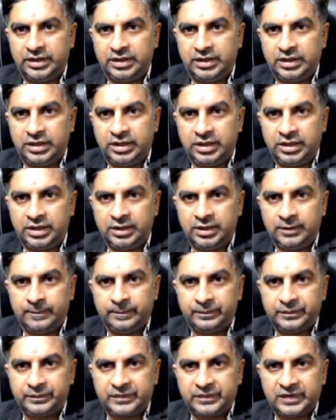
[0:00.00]
A
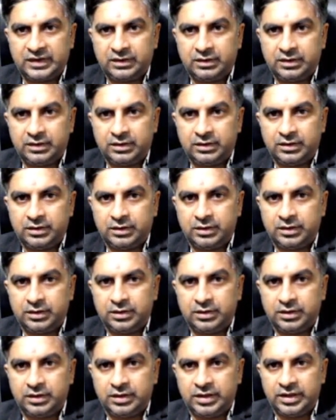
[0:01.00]

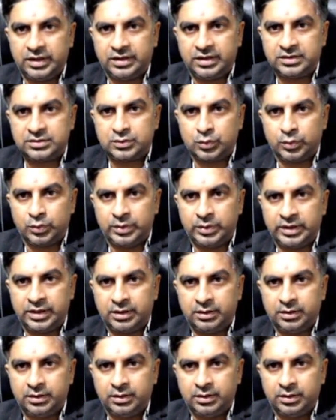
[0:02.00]
x
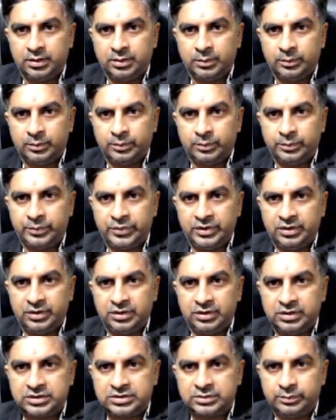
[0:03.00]
square
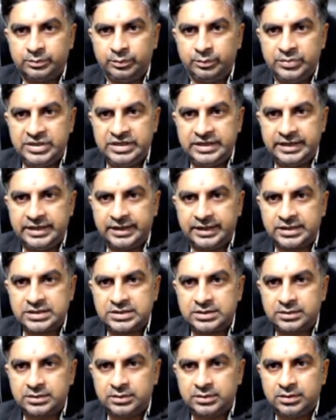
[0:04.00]
plus
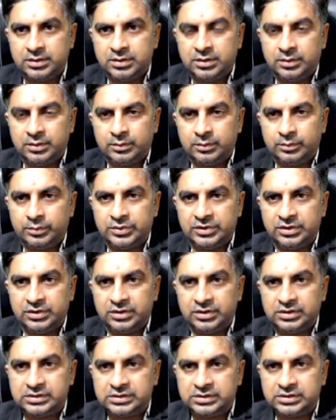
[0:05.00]
bx
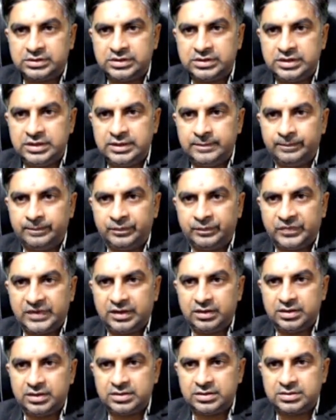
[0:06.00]
plus c
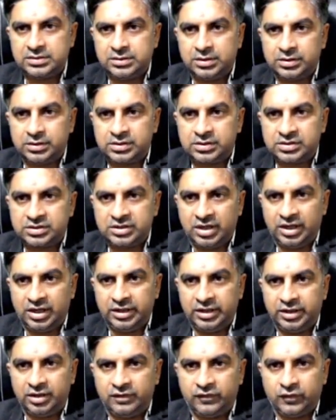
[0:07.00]
is the
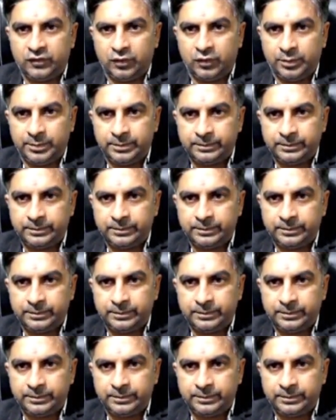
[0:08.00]
standard form.